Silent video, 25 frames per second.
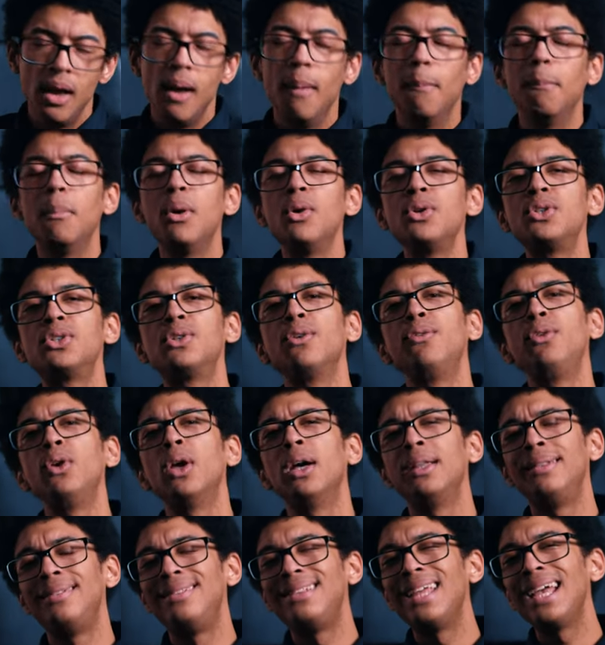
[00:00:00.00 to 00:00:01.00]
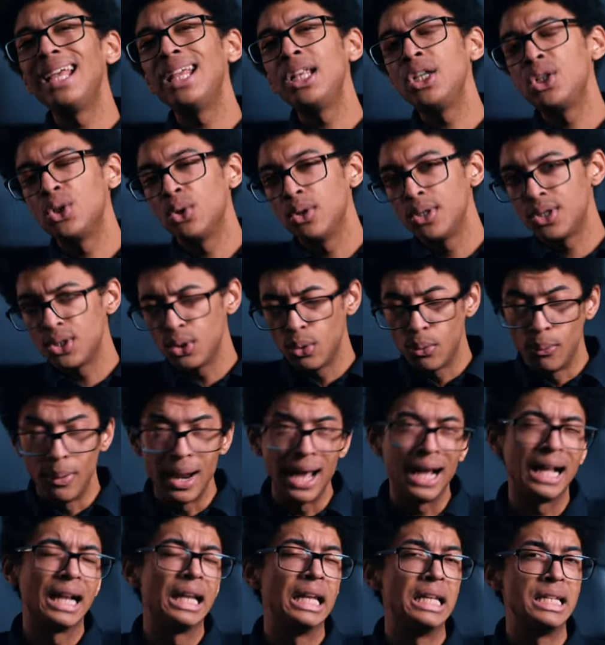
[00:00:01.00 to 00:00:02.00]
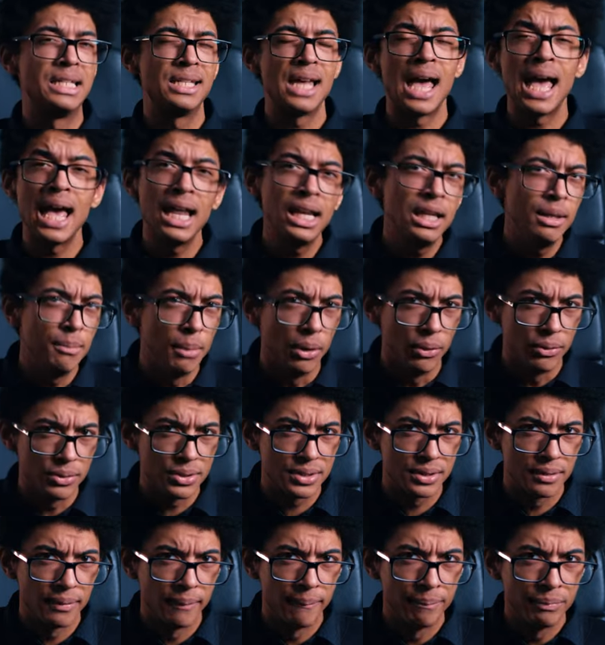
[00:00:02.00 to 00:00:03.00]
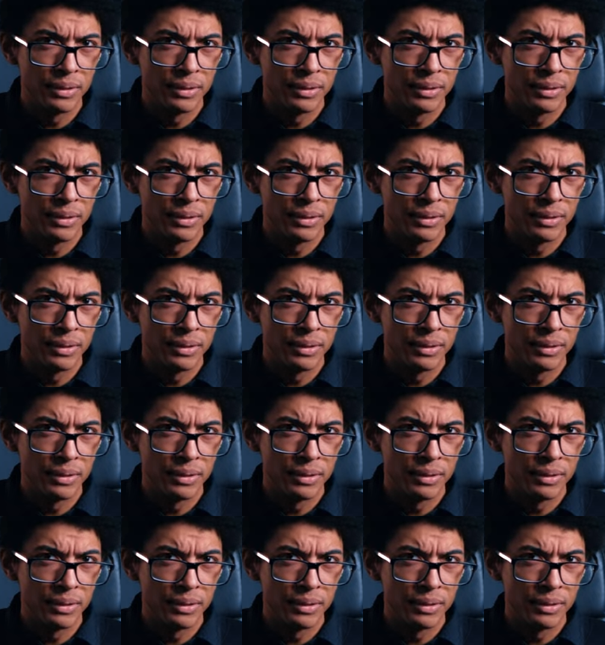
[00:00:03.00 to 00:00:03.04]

Most of you are dangerous, reckless animals.